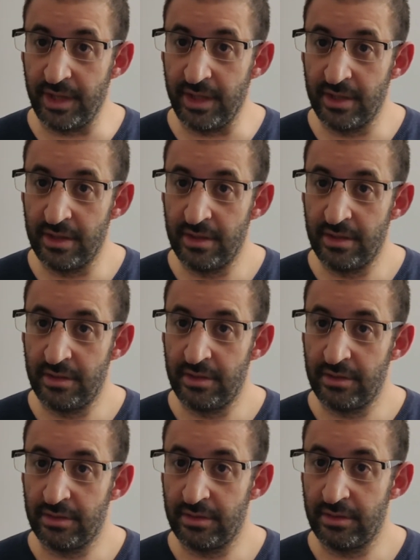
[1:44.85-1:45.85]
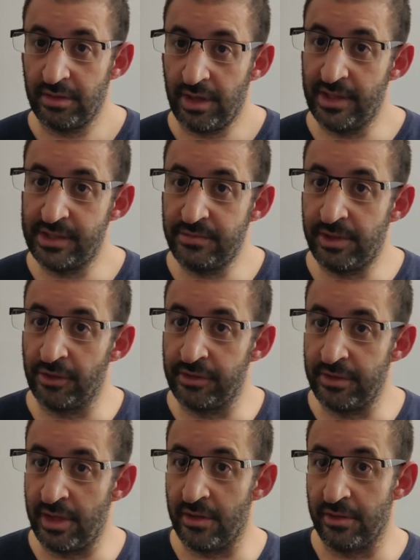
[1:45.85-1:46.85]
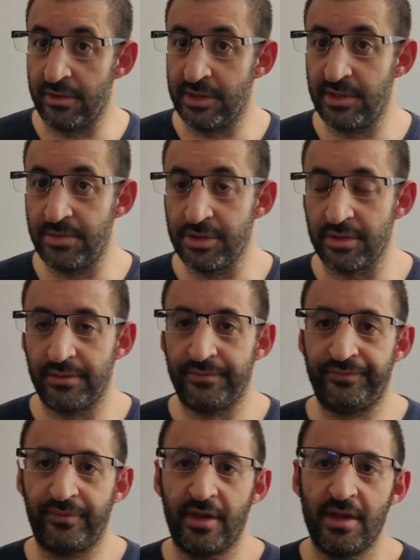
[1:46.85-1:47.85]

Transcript: okay? Else we got an error, an exception.